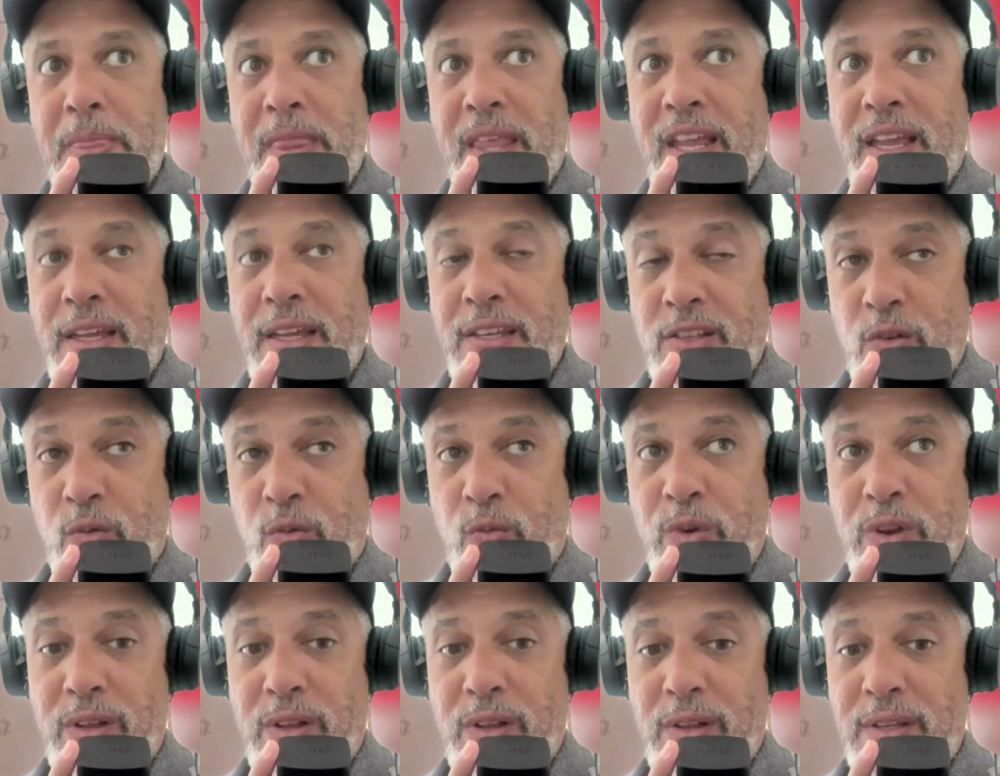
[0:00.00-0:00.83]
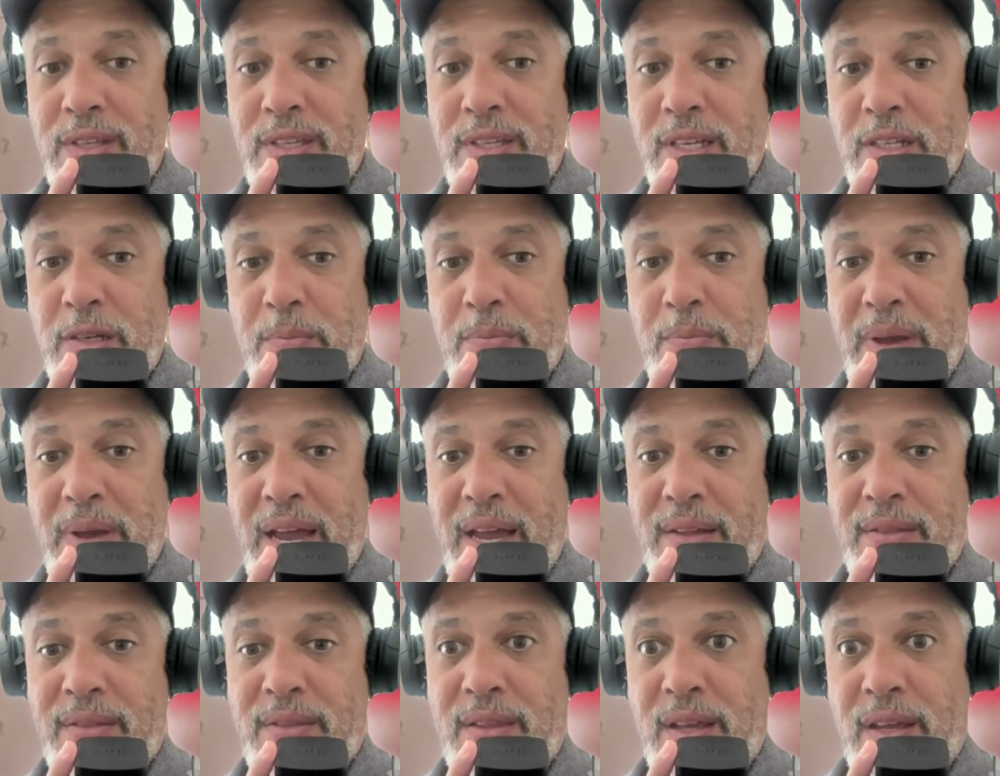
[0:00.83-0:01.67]
Is it really such a
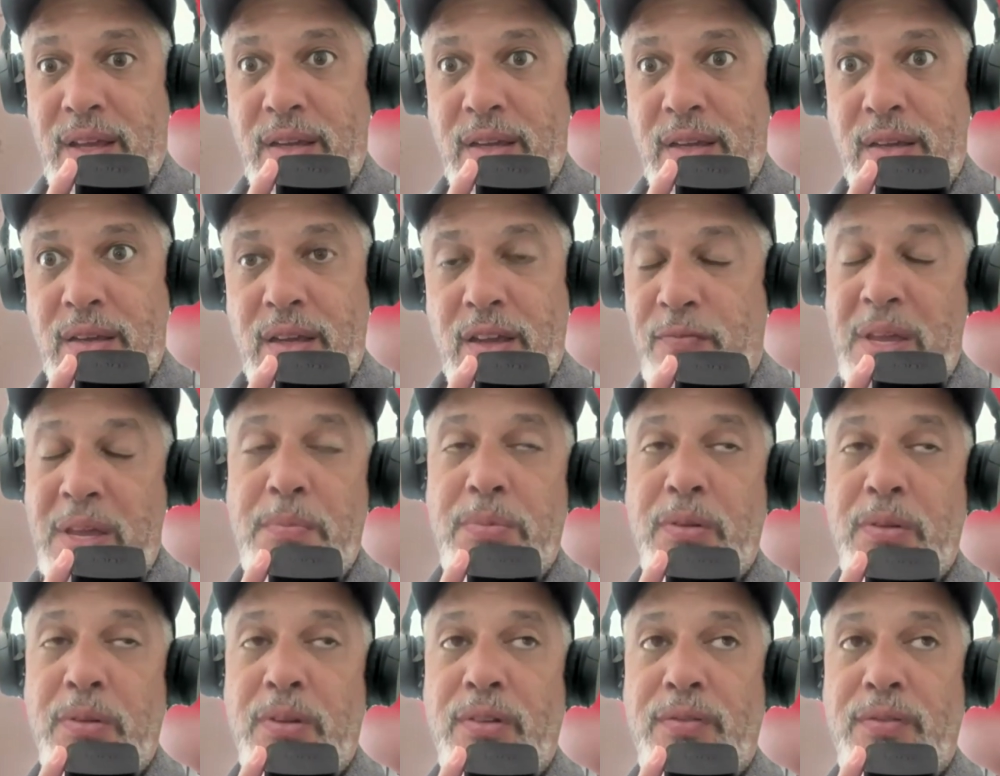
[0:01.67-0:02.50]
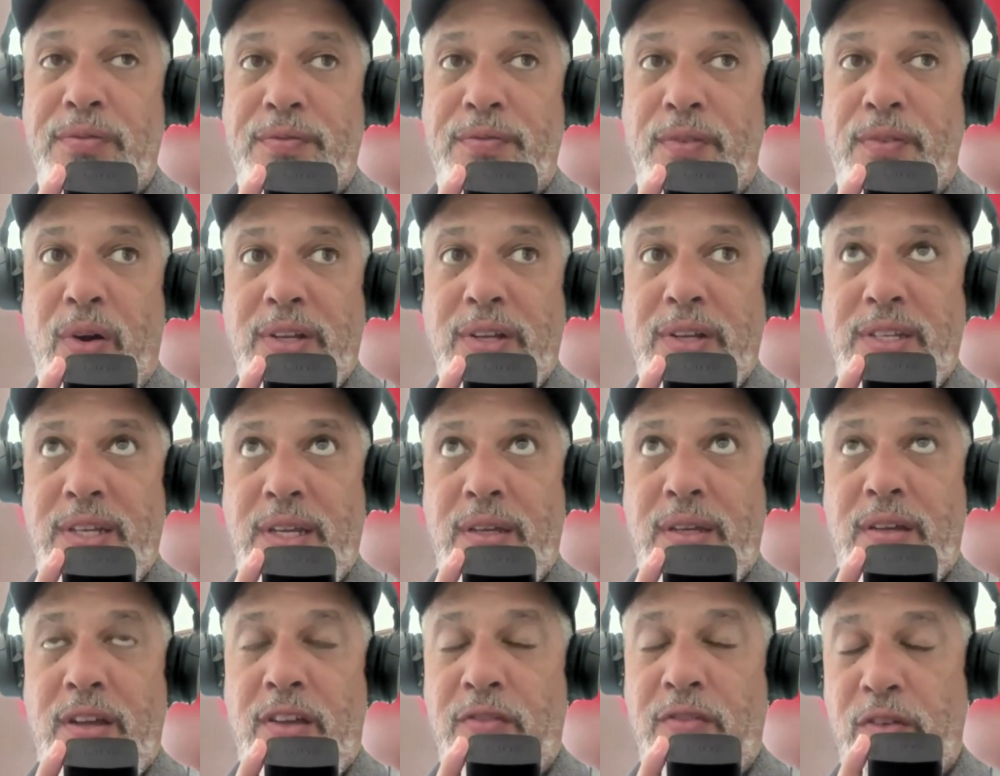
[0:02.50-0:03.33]
bad thing if people are fighting,
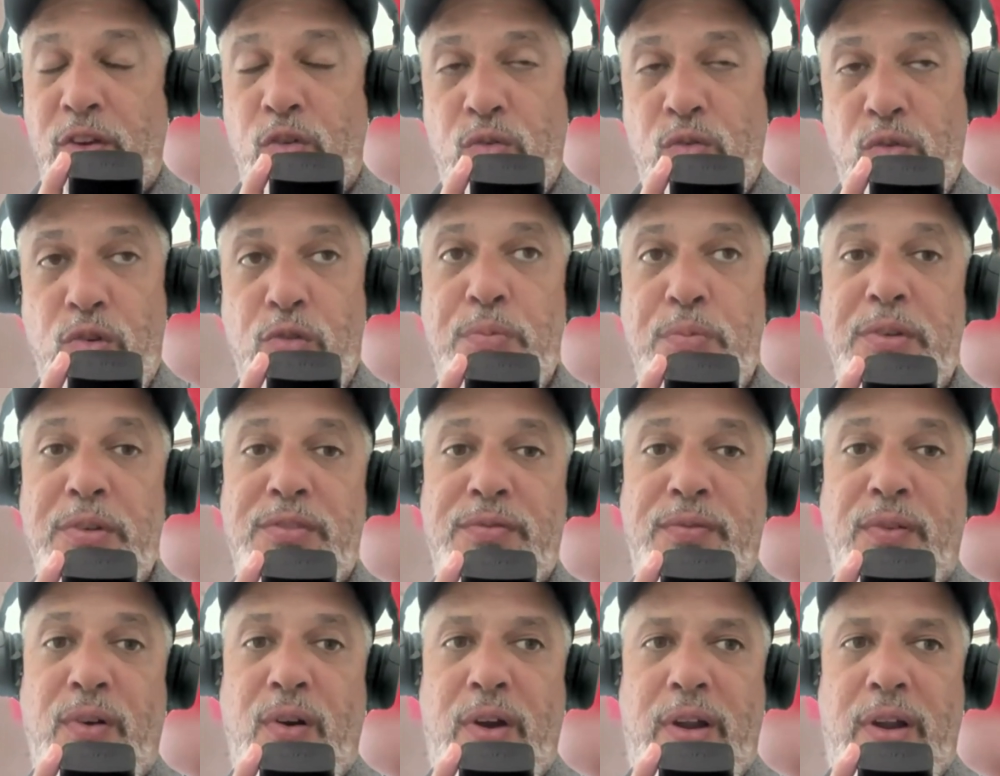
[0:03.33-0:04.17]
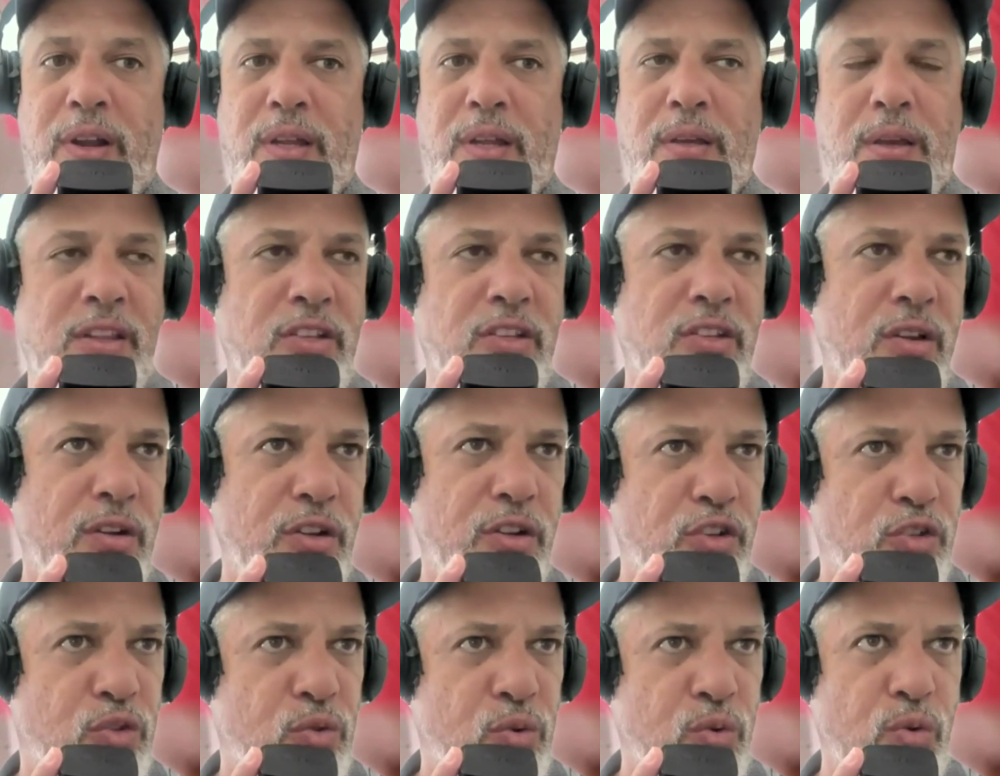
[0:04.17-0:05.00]
if a group is fighting and there's only
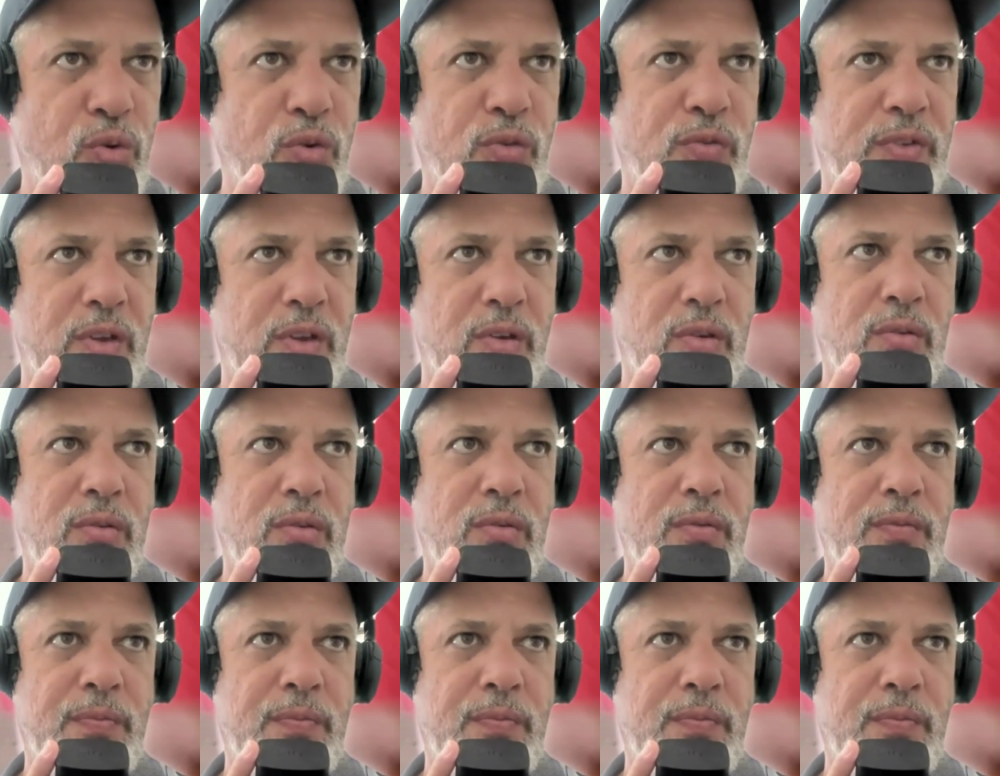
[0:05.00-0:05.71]
two of you,